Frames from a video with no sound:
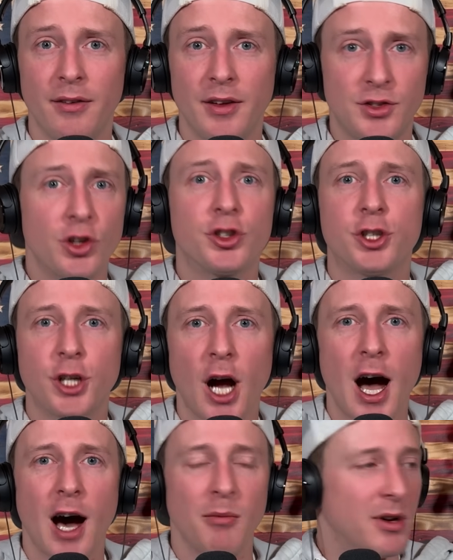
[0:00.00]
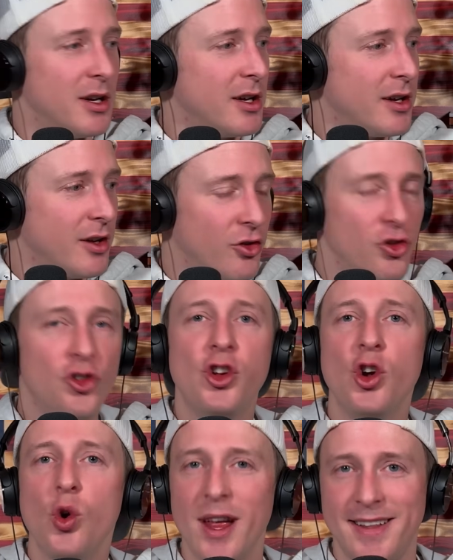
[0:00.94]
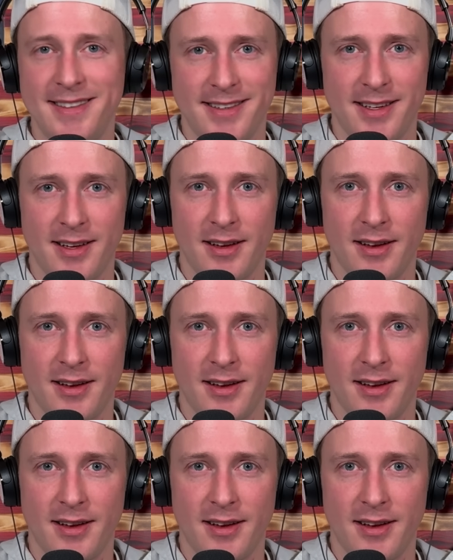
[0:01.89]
This is your job. Do it.